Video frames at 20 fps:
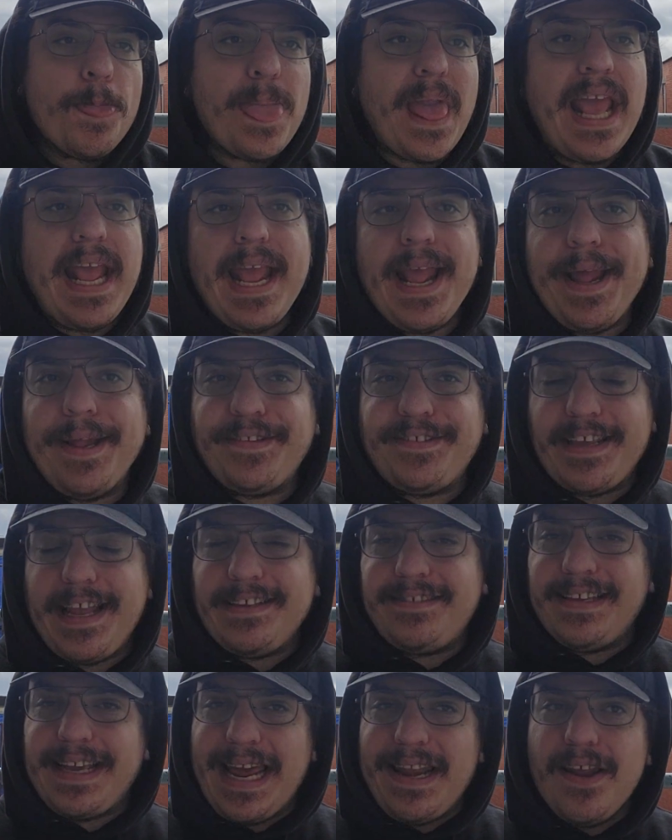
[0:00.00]

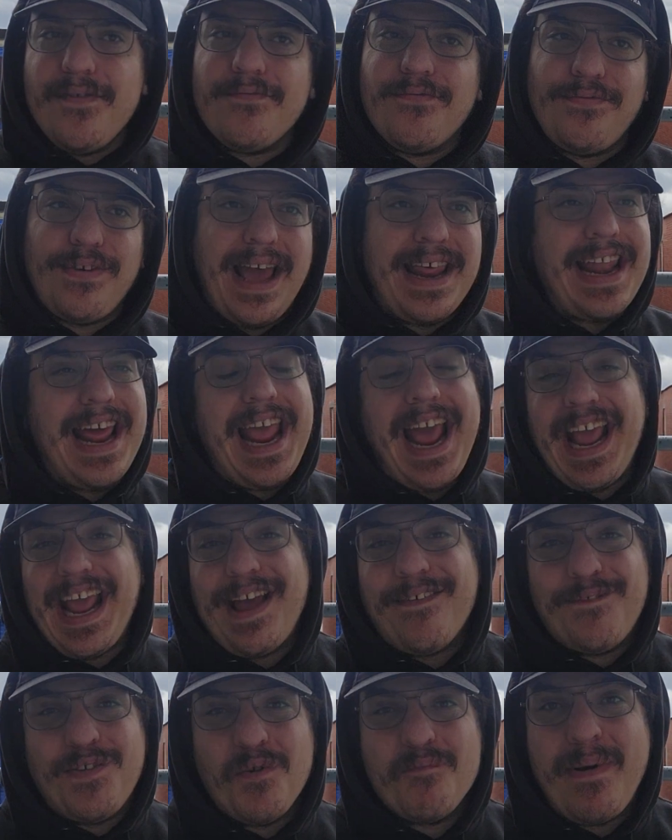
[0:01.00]
It's kind of, and
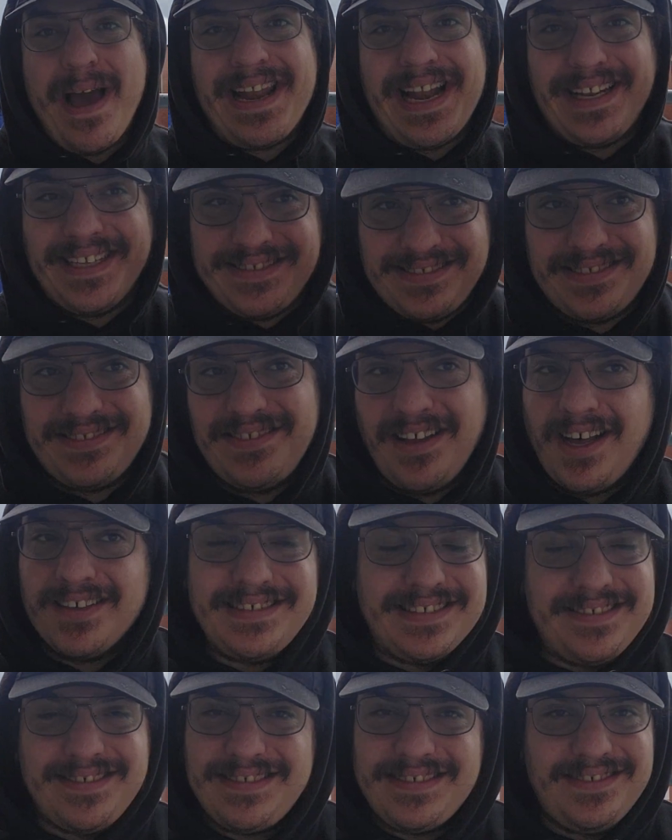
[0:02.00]
I feel bad that this is
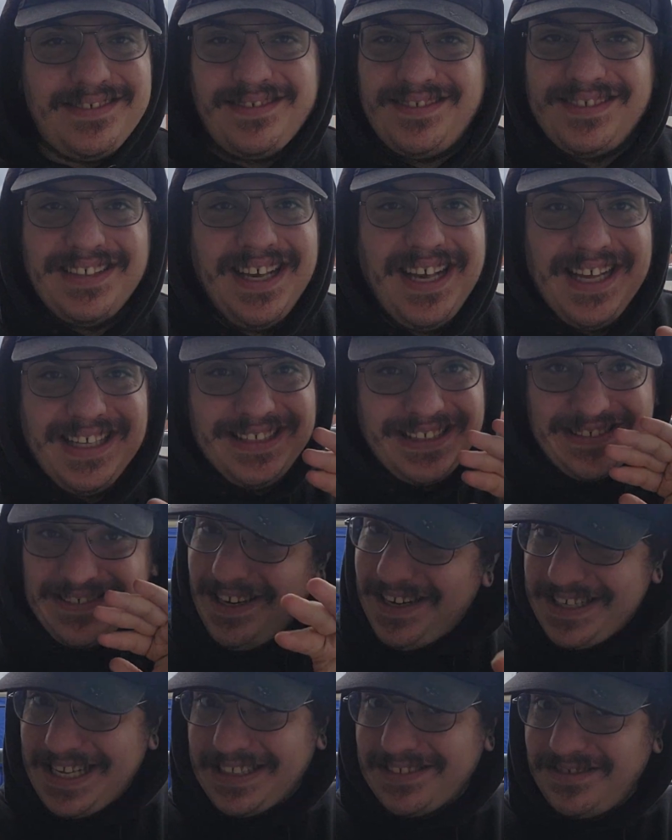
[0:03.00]

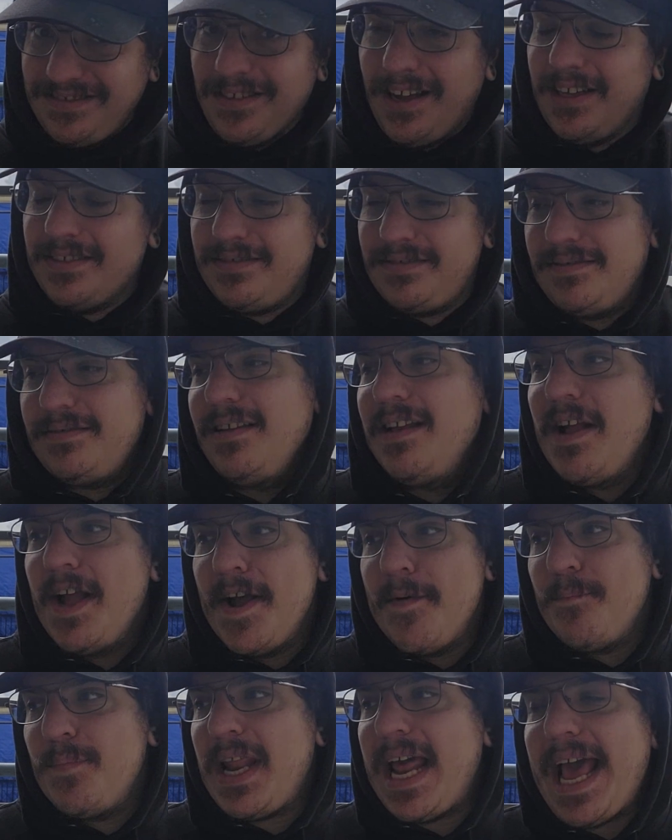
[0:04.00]
not against NOS,
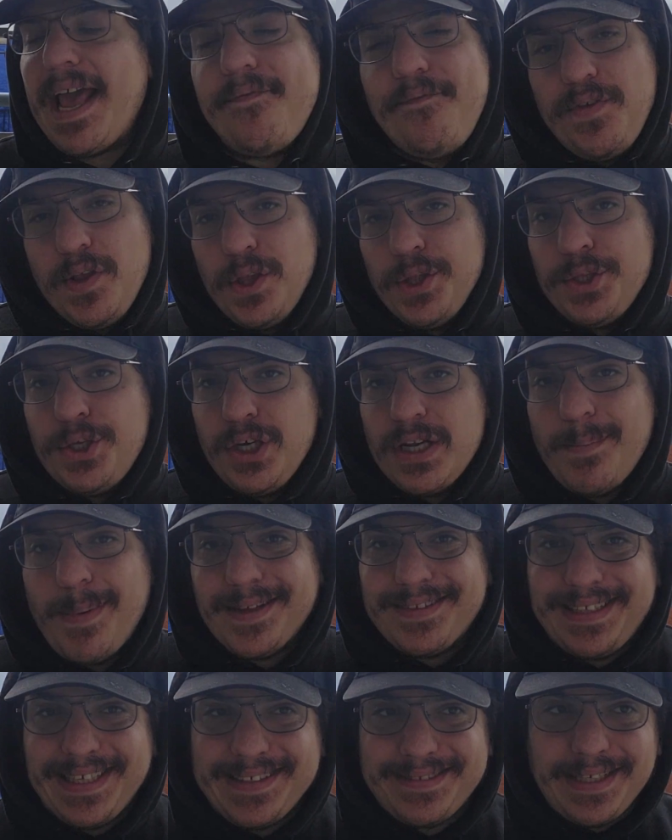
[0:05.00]
but I feel good
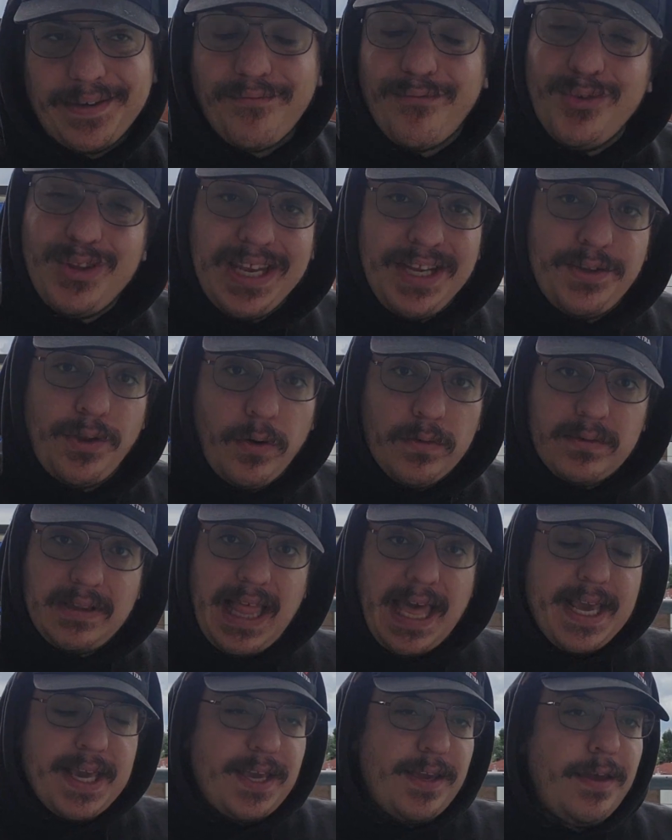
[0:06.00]
about tasting food that I don't
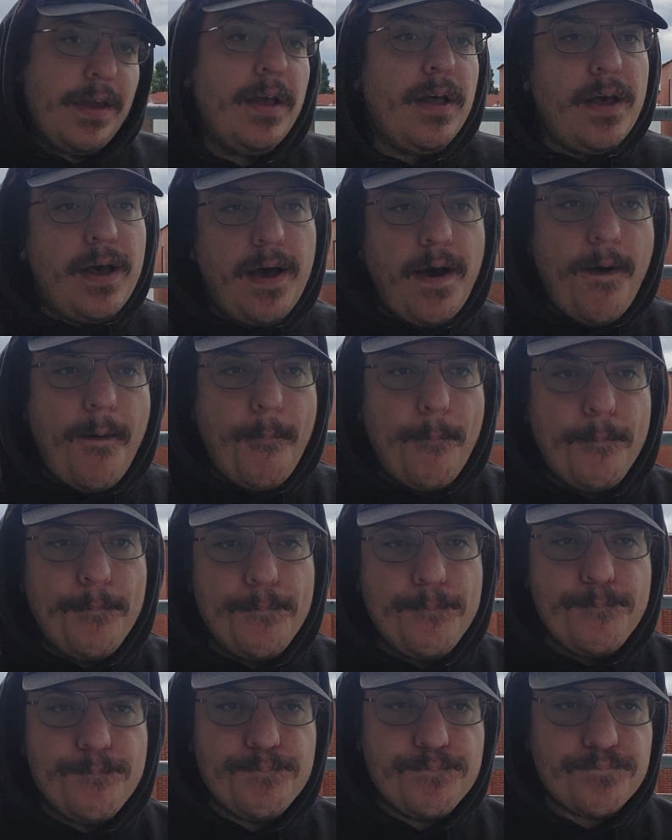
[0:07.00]
like,
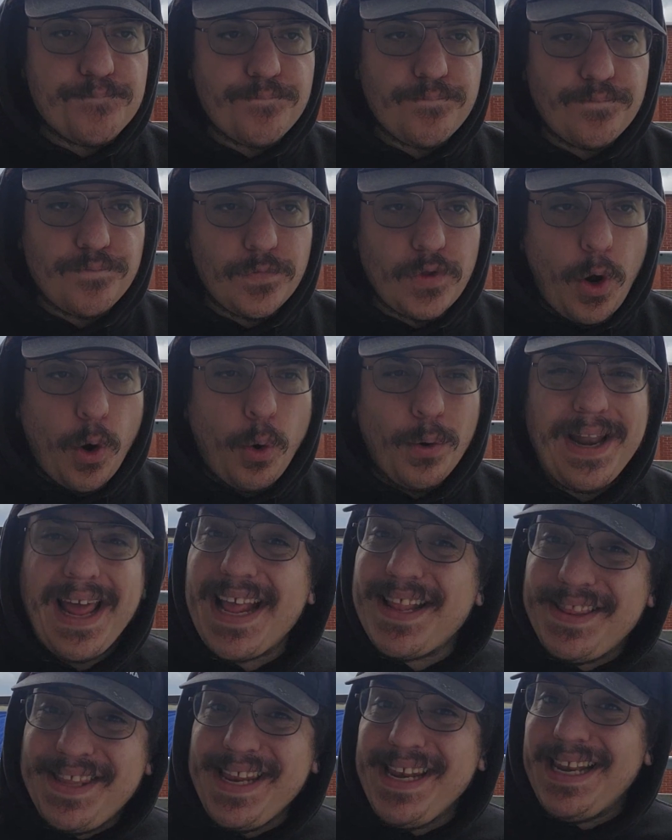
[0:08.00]
or that I
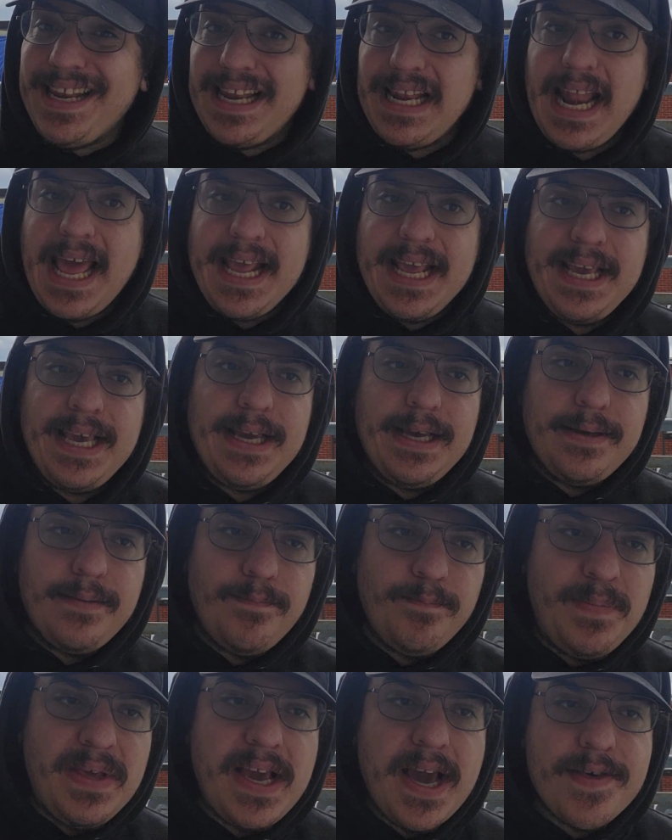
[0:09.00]
didn't like,
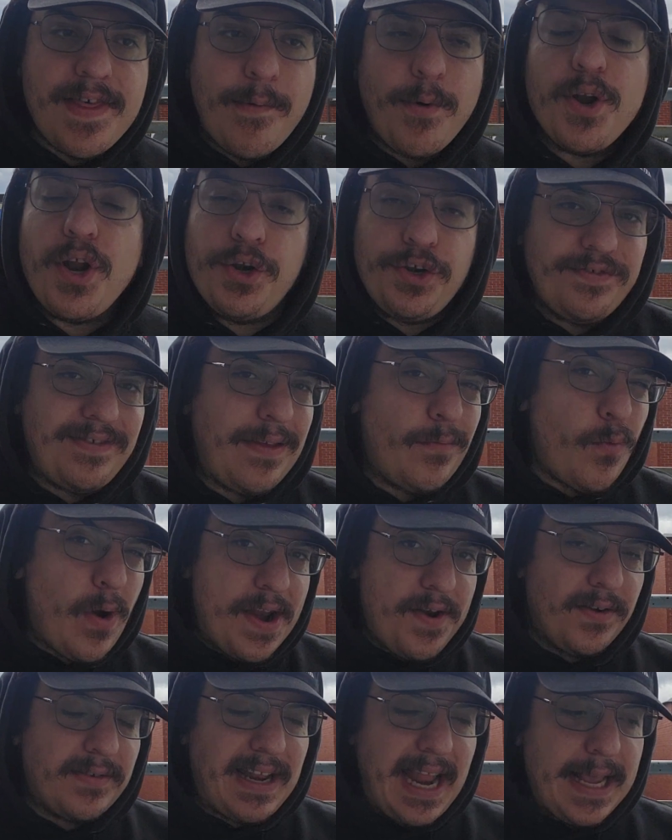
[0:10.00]
because I want to understand why I
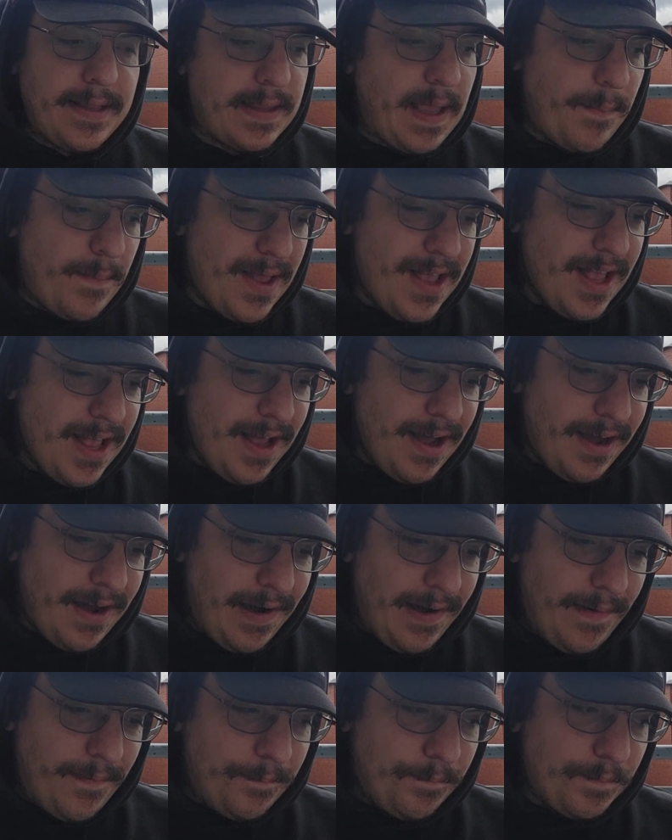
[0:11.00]
don't like
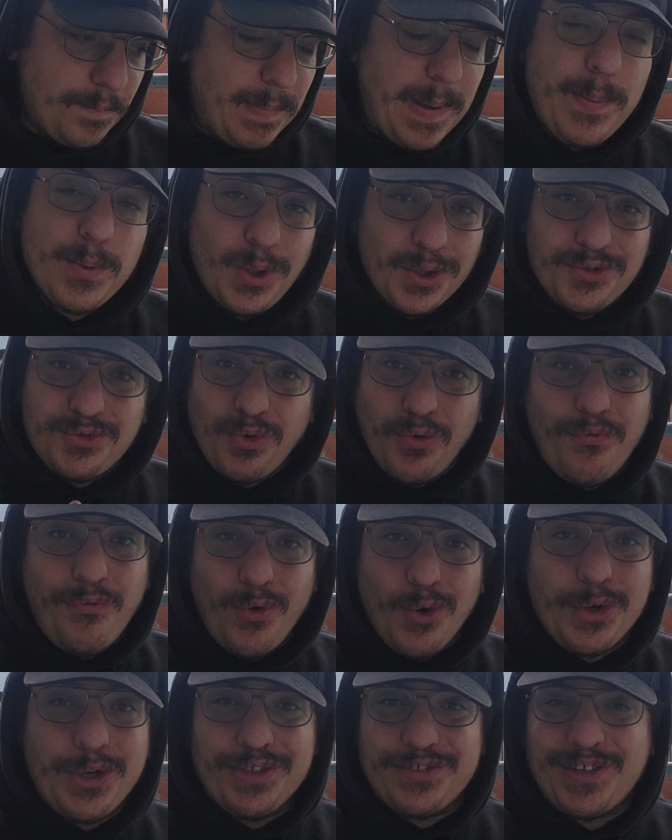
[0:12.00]
them. People are so
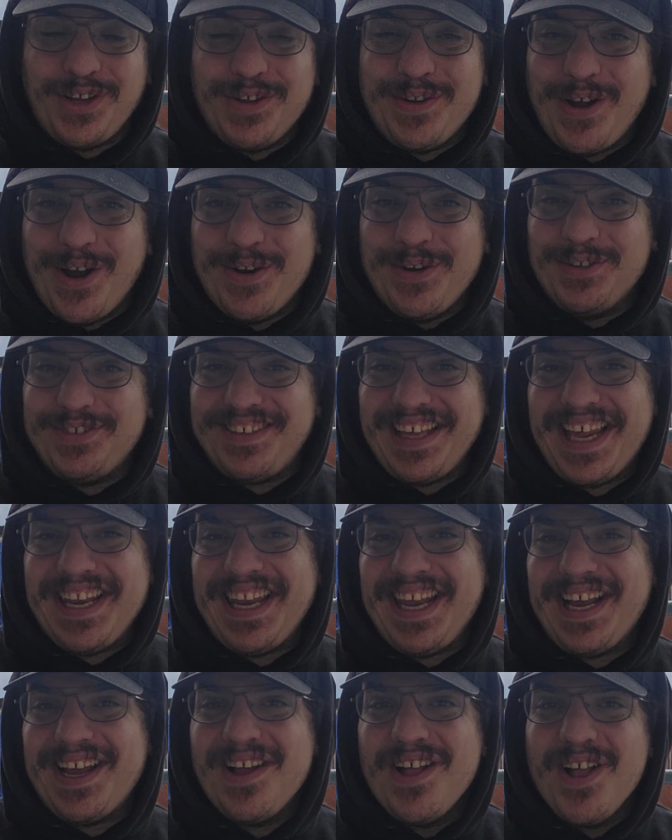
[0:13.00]
focused on
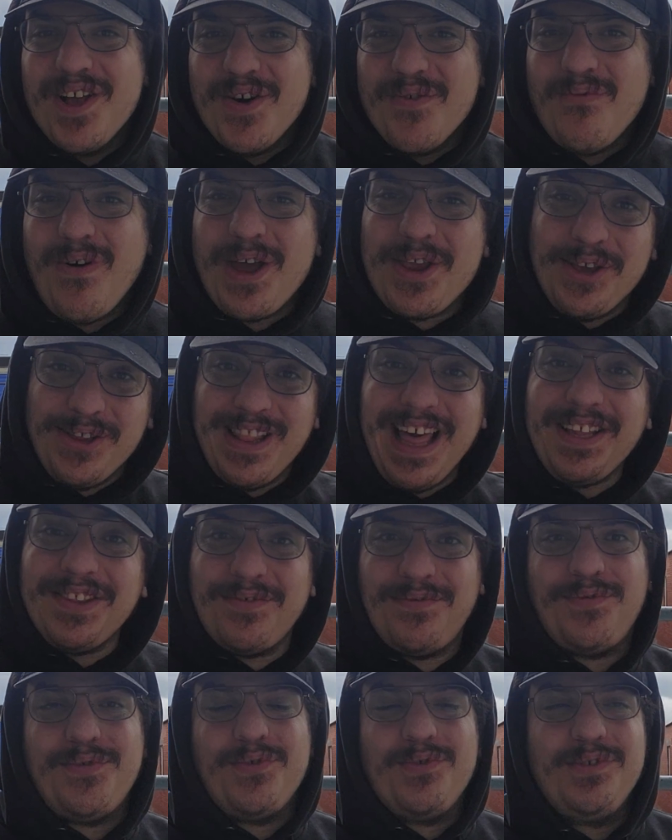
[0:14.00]
understanding why you like the
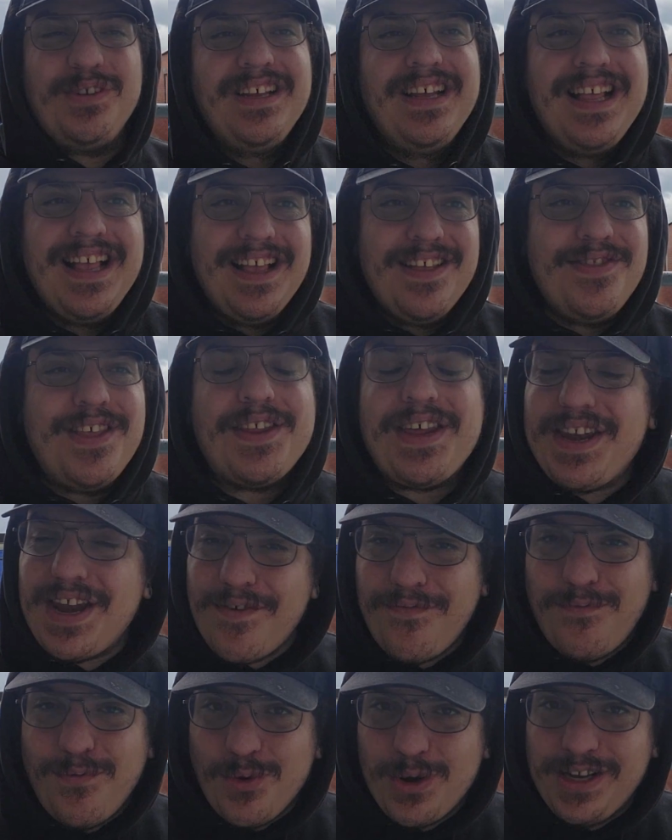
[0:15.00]
food, not
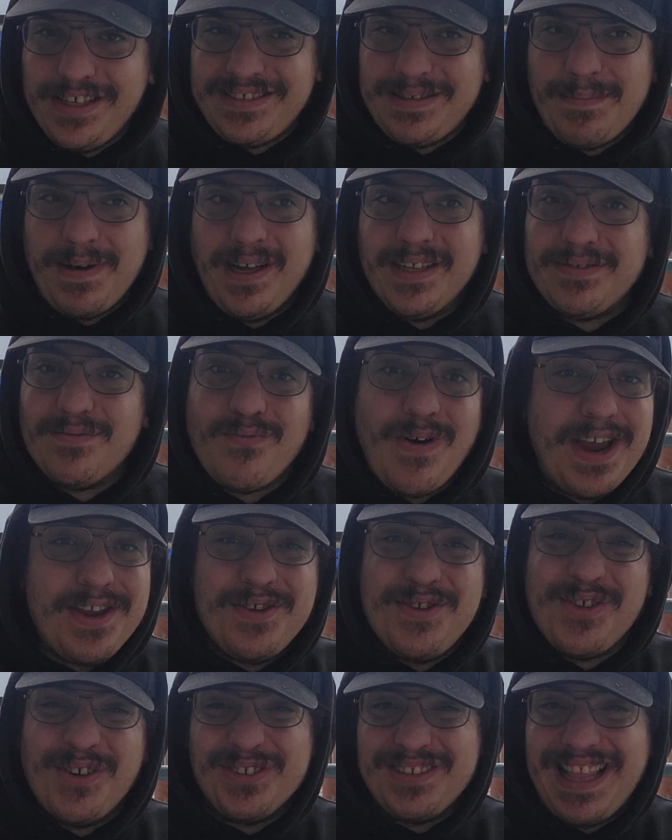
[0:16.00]
enough focus about why
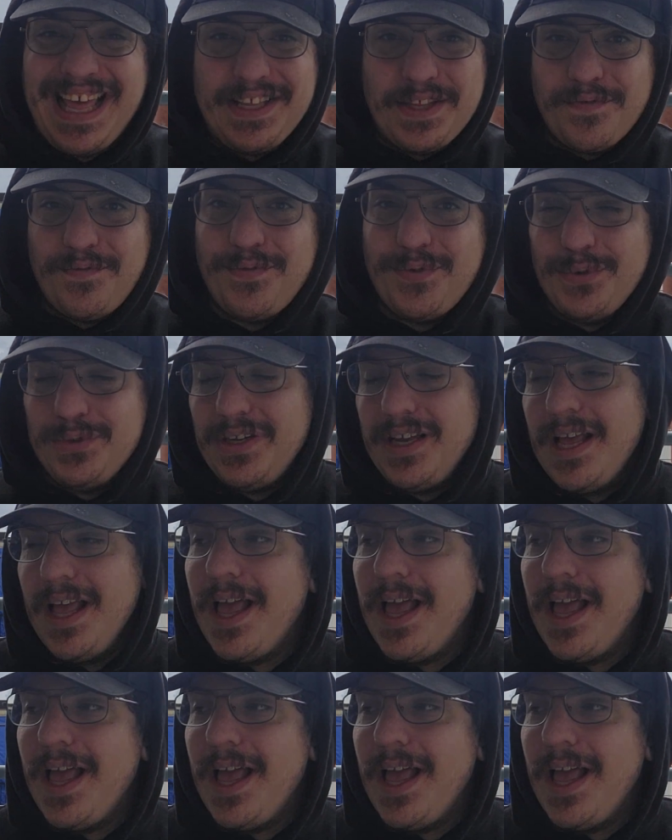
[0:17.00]
you don't like the food.